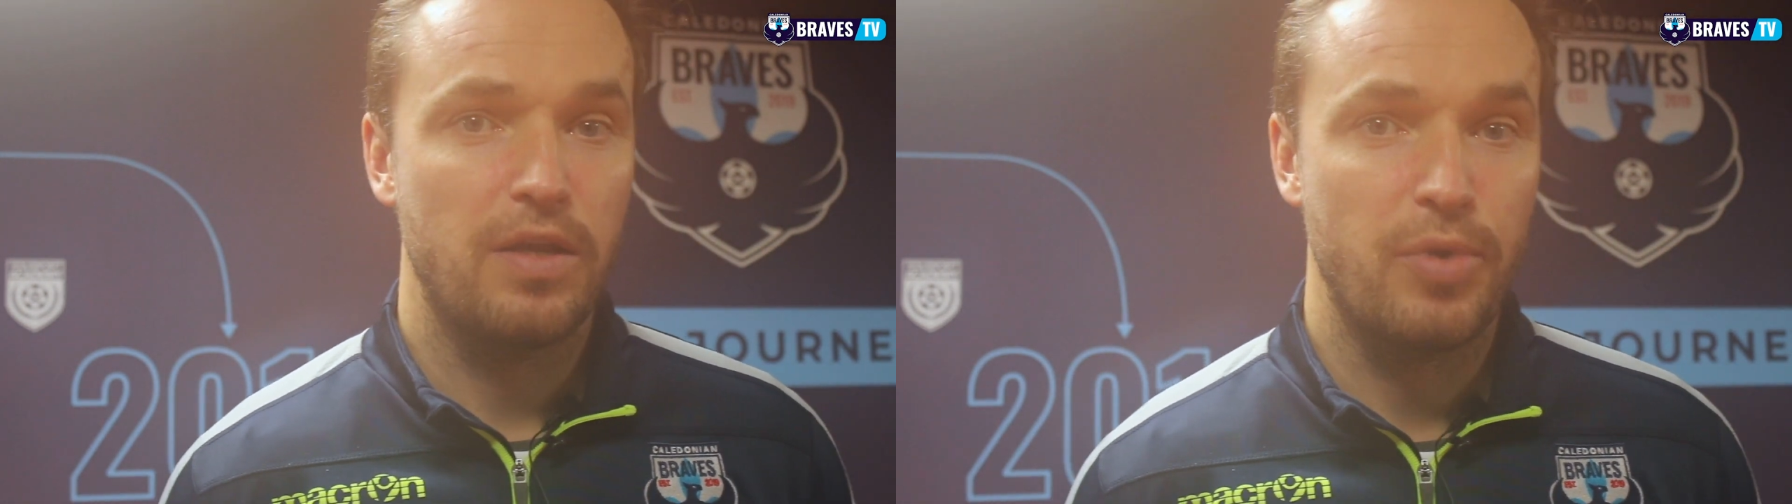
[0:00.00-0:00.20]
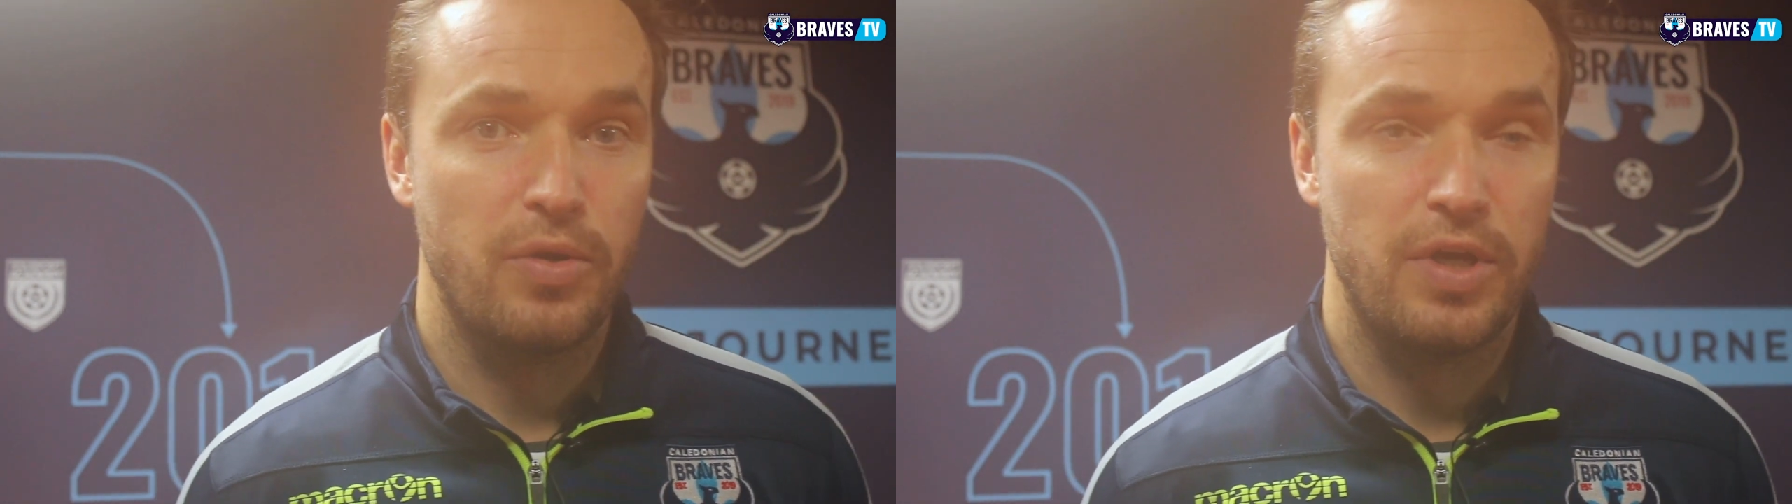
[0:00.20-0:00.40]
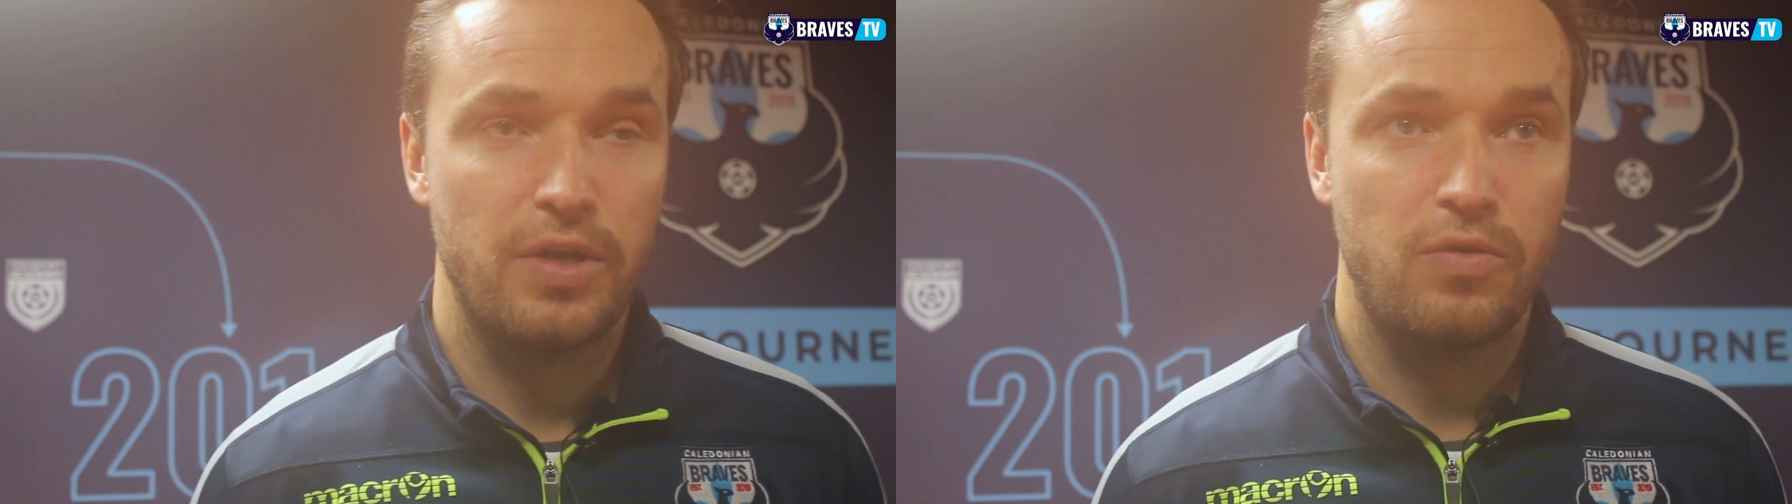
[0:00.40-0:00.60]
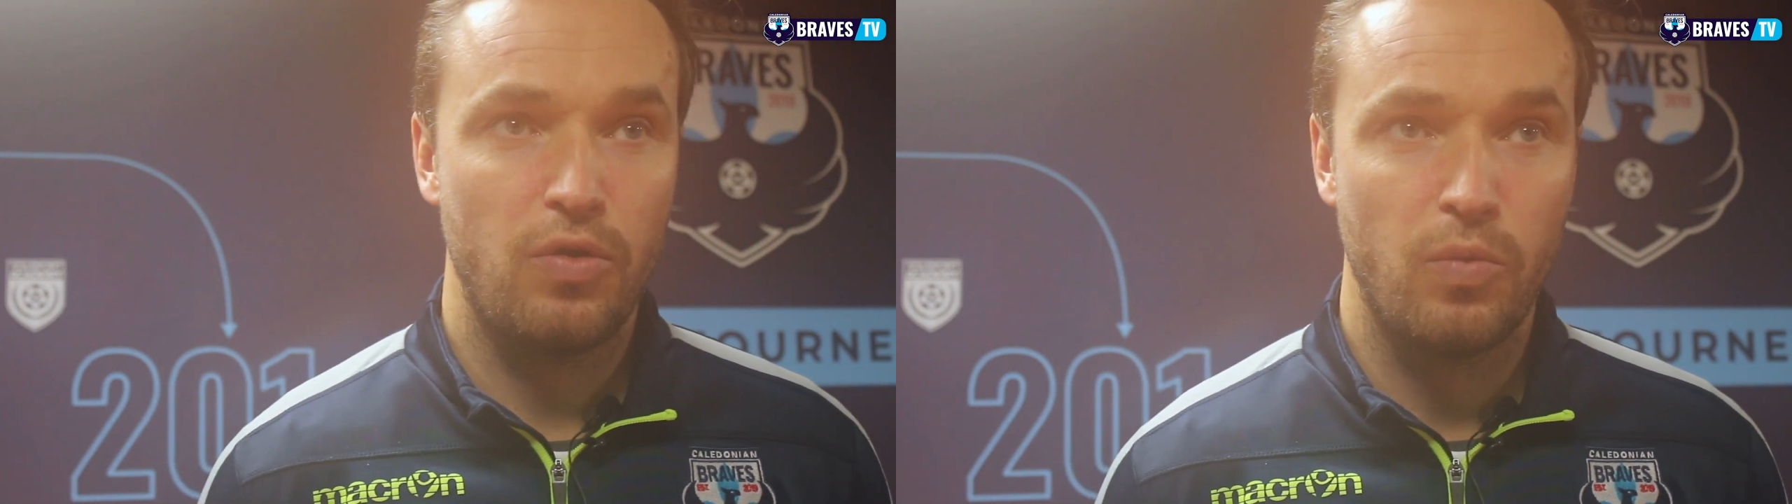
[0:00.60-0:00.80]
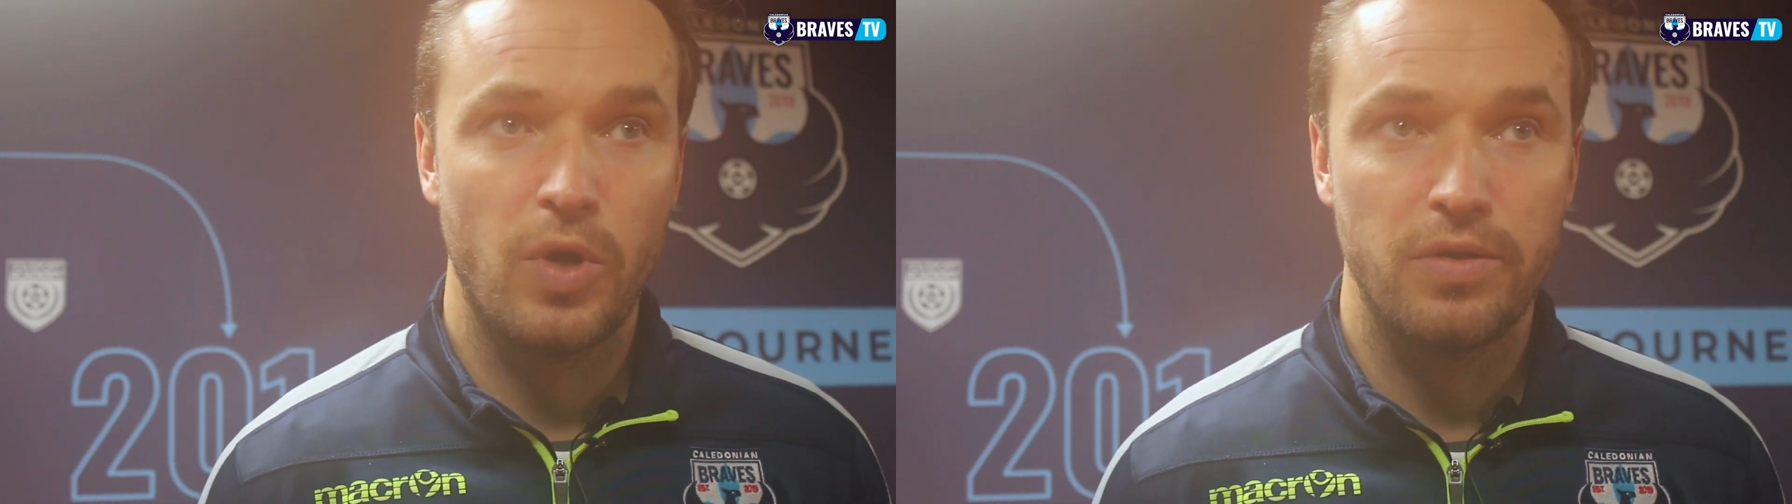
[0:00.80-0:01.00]
about at
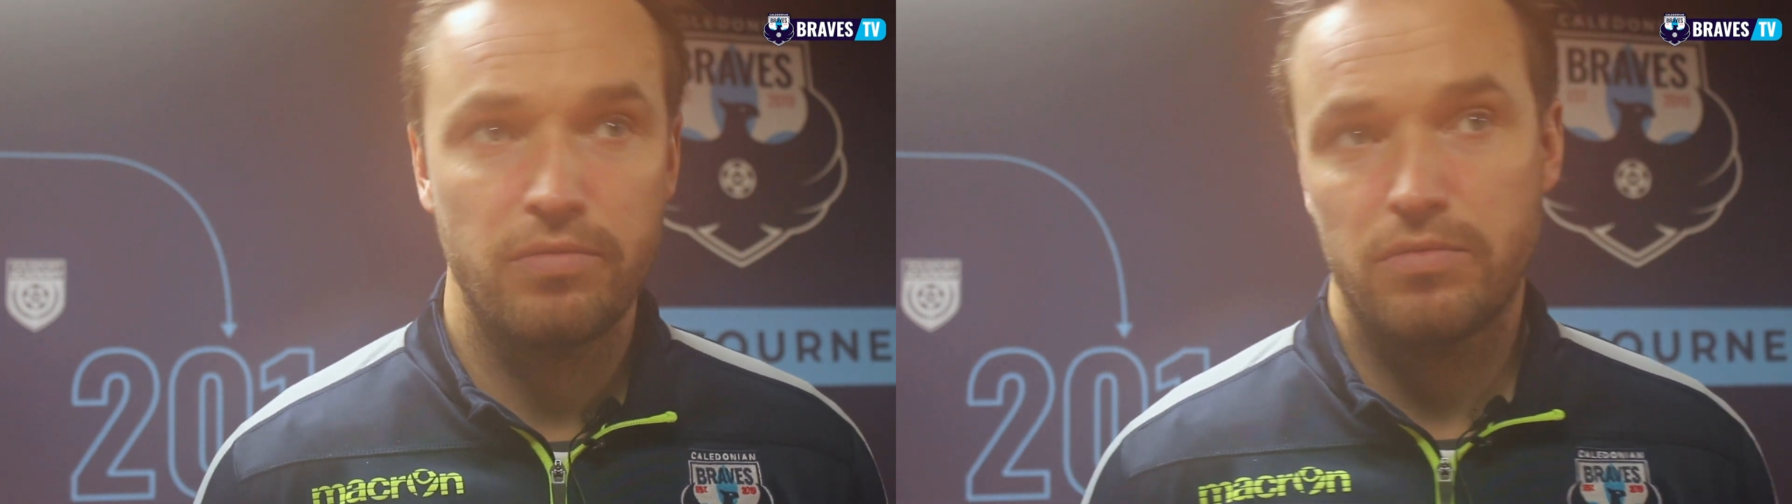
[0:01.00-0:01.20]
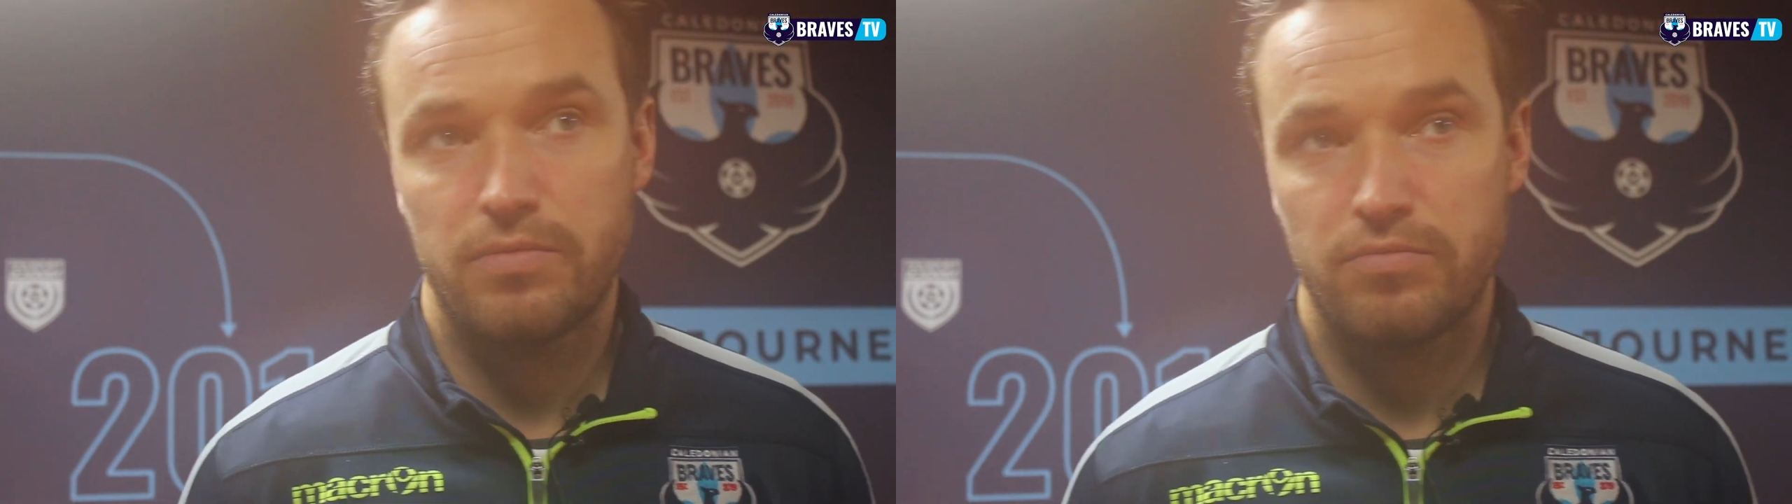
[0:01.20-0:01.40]
2-1,